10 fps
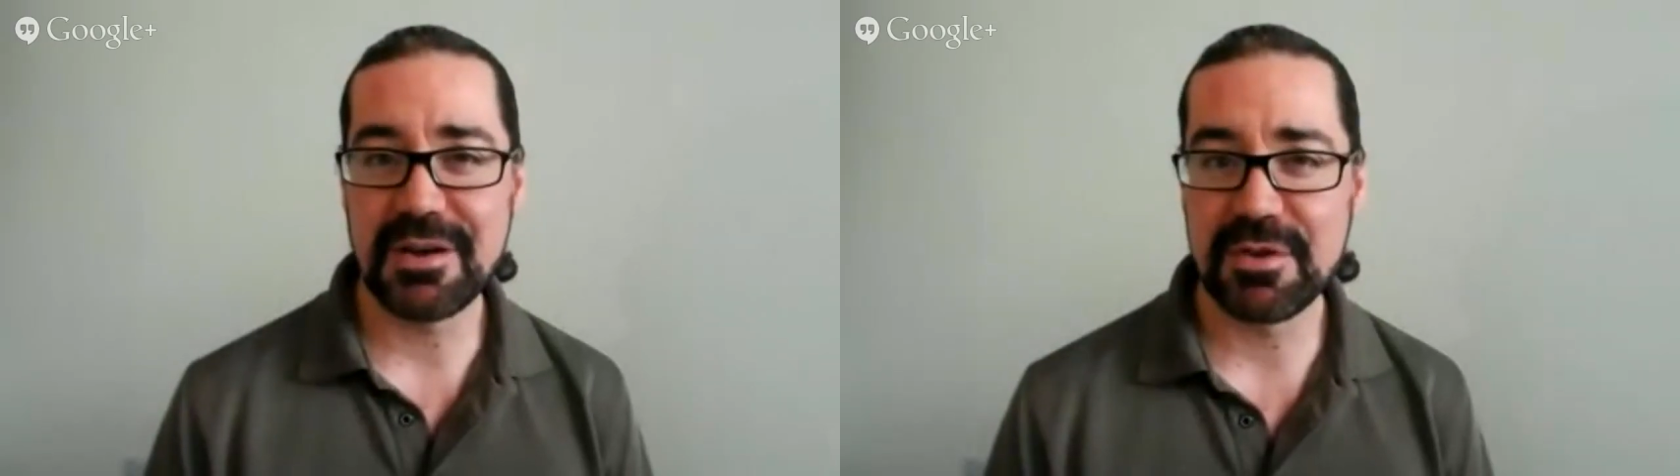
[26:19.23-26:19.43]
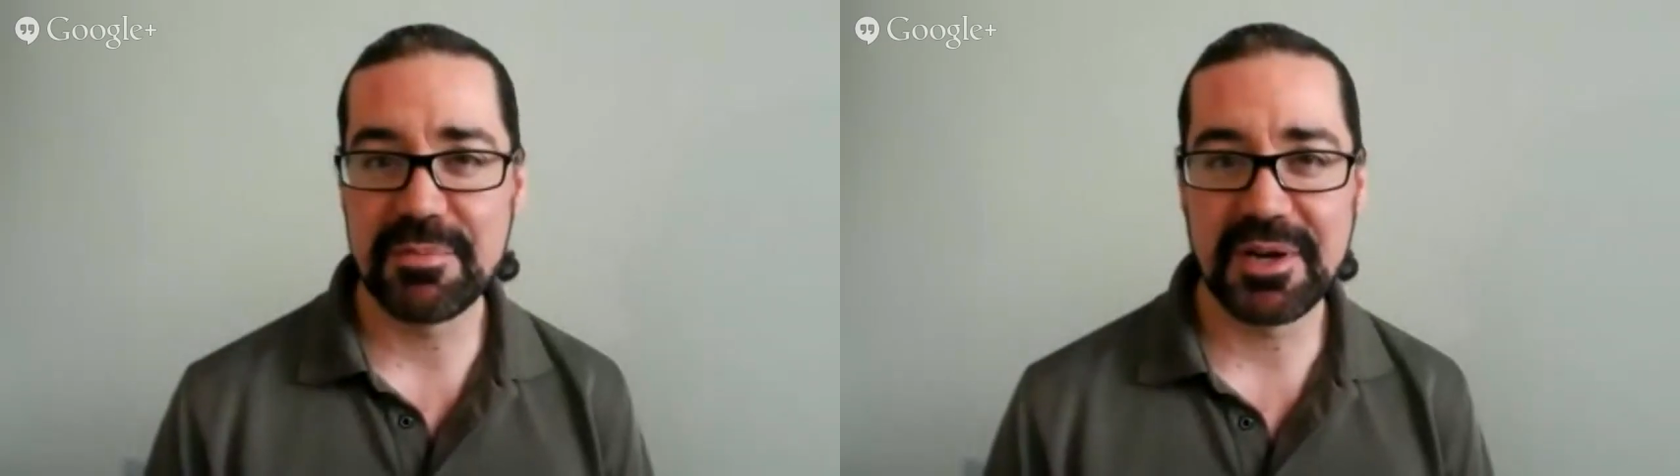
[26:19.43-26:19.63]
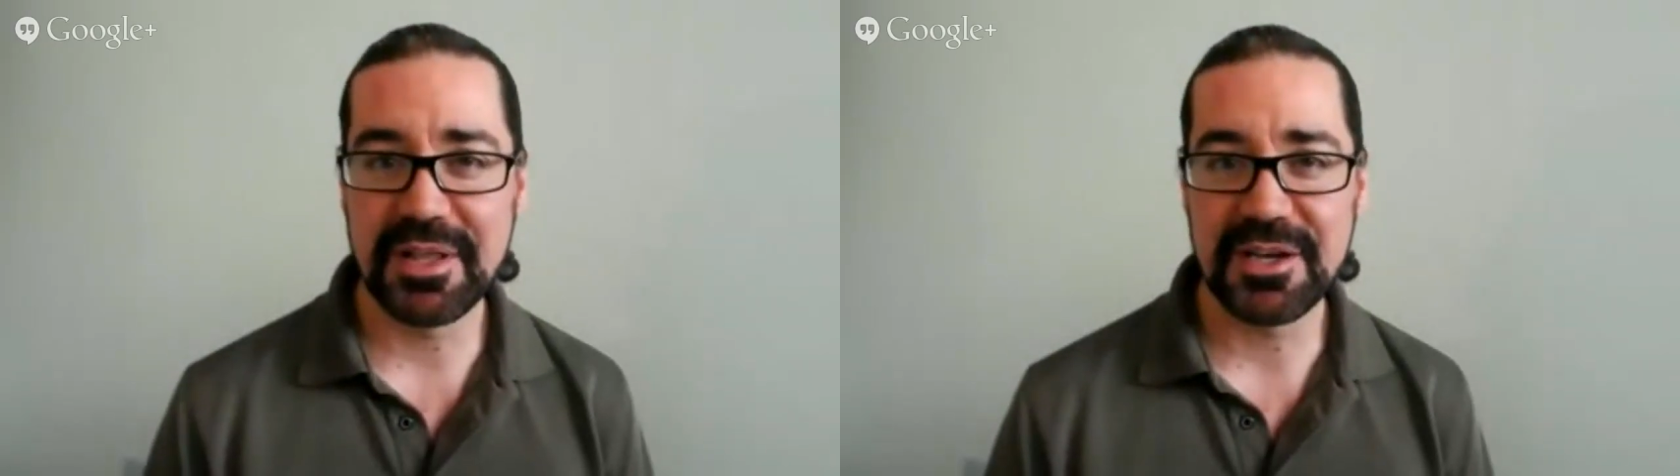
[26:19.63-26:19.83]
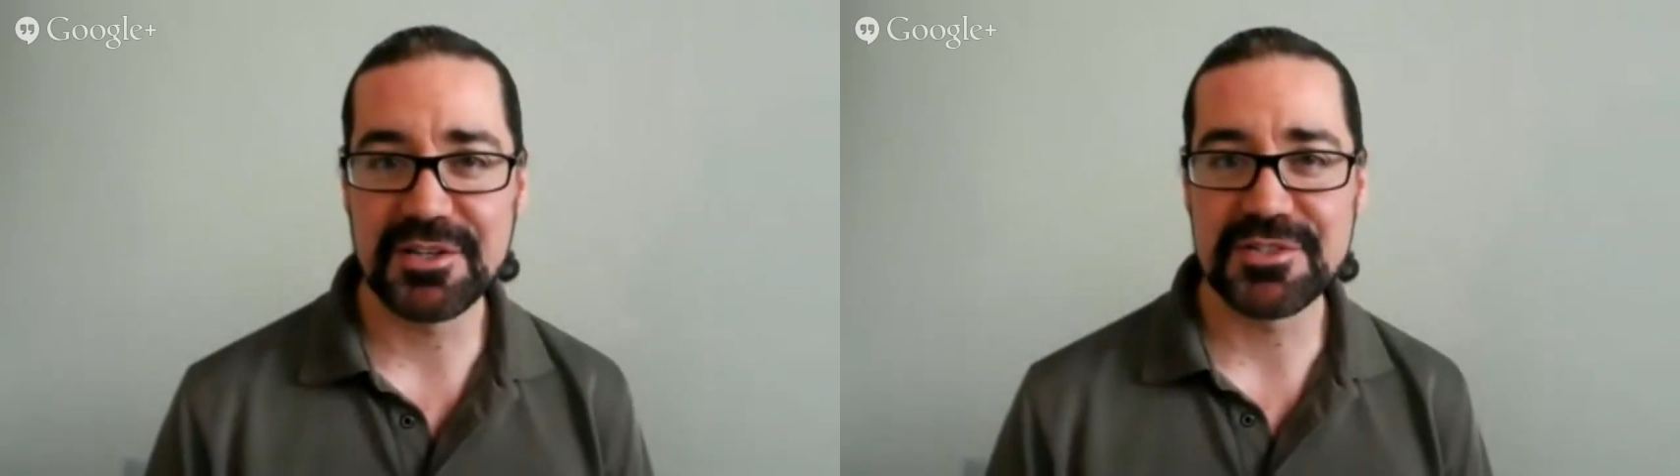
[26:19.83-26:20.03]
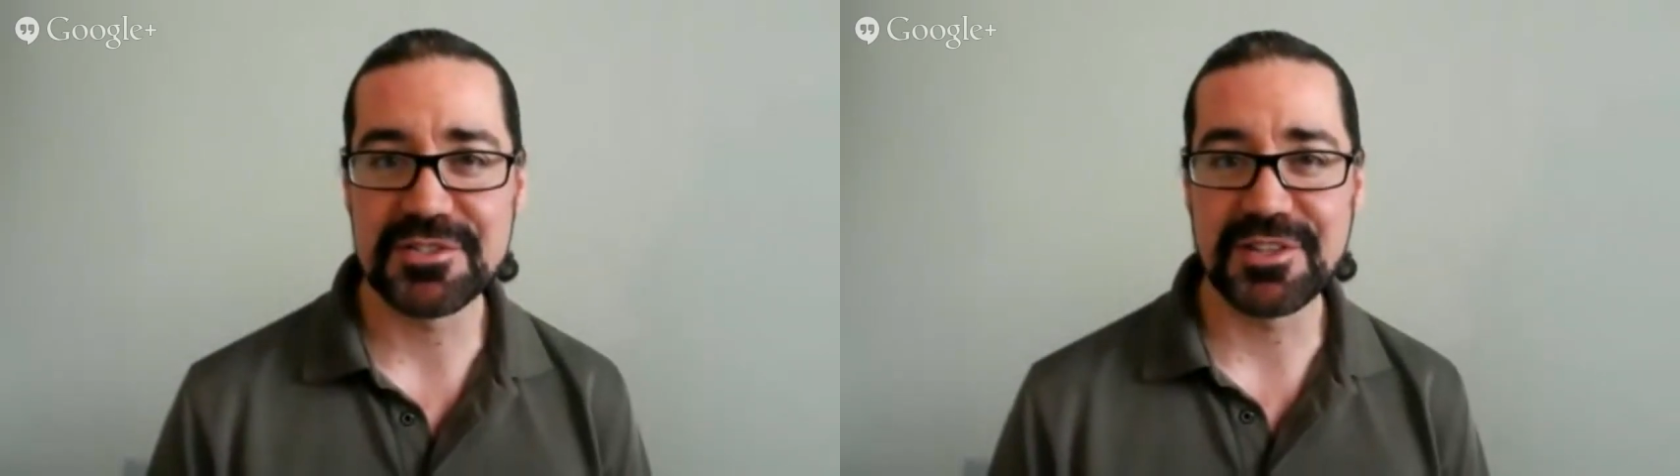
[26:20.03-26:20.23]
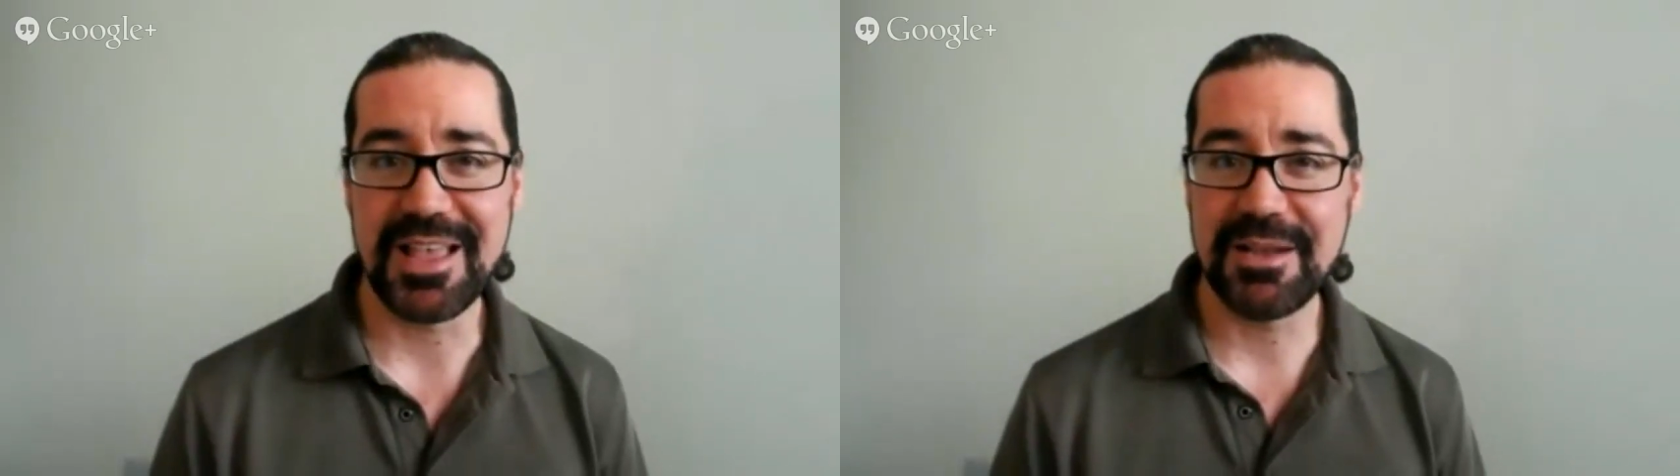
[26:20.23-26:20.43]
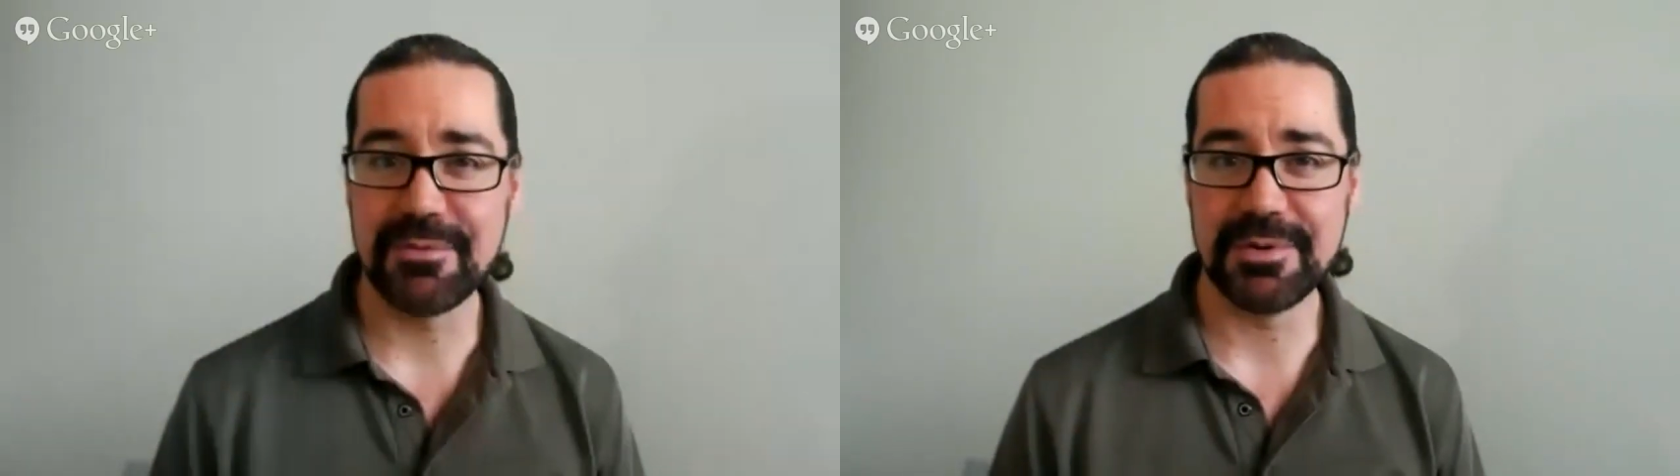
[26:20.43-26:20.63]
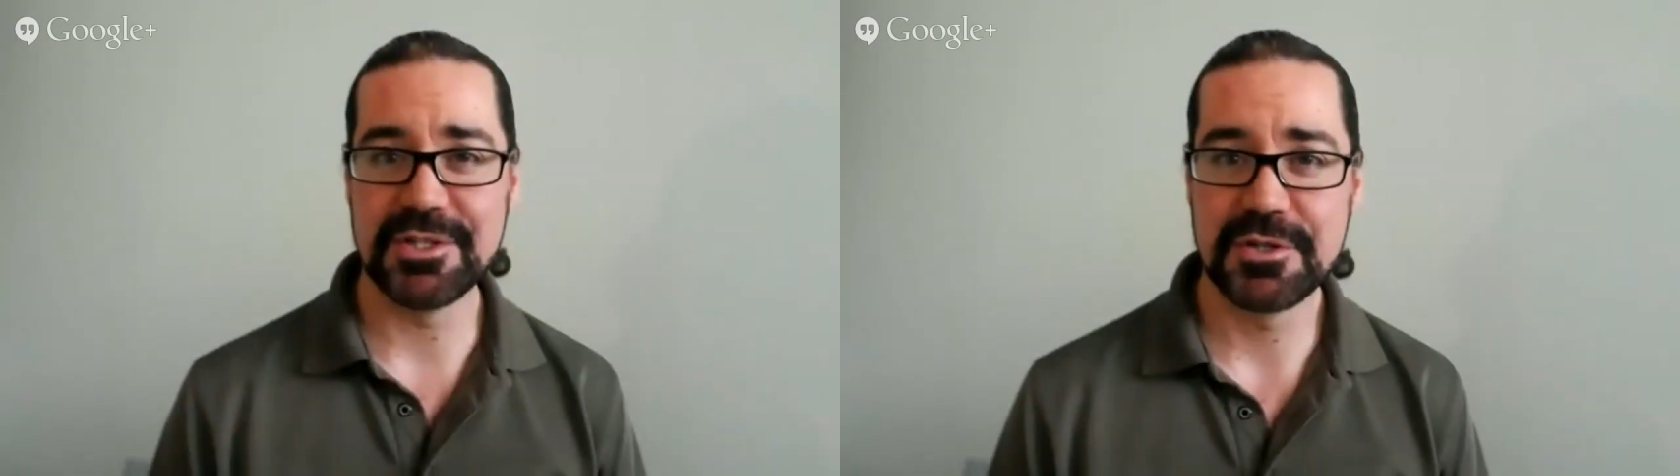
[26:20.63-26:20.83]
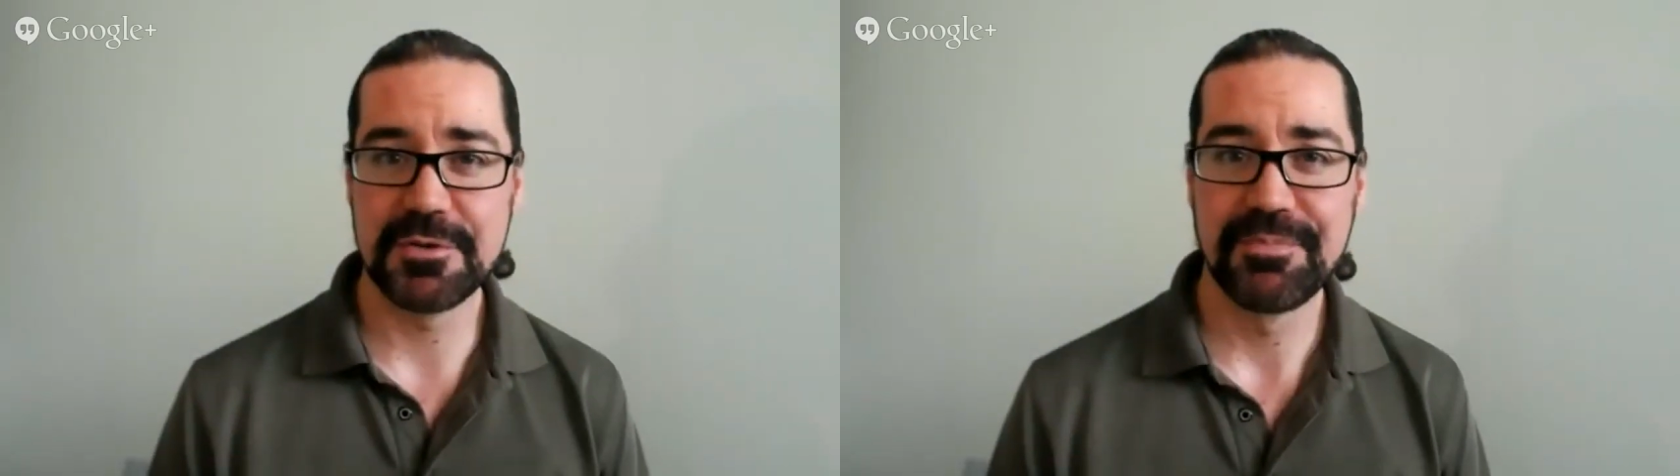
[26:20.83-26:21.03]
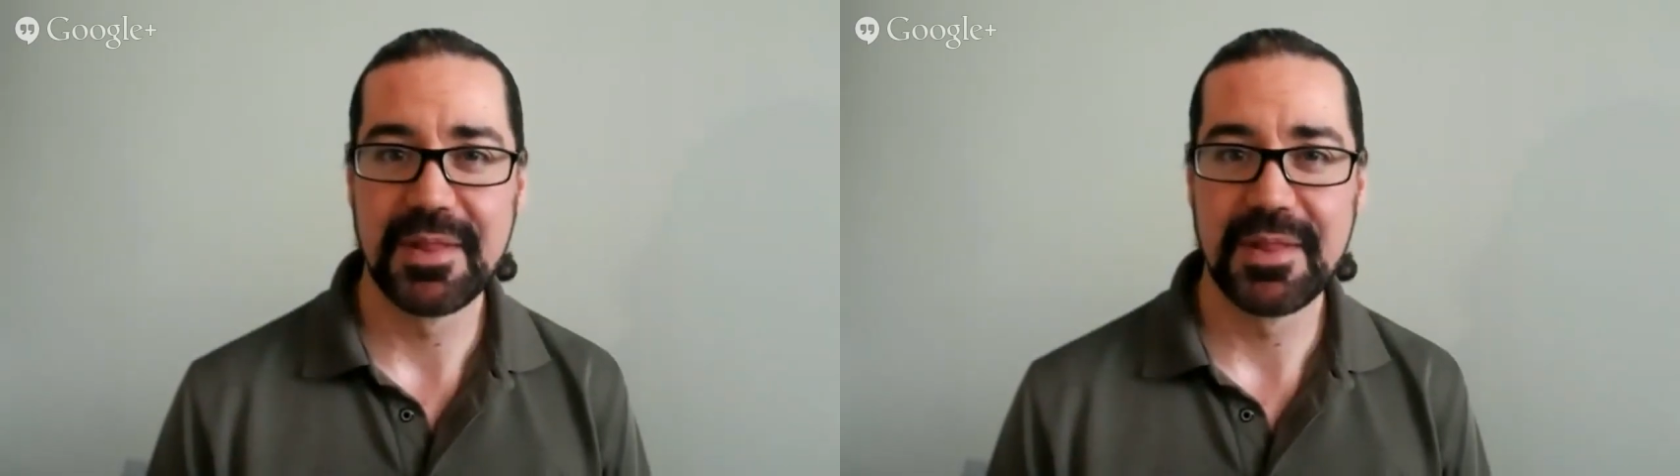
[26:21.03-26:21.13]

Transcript: everybody else's language.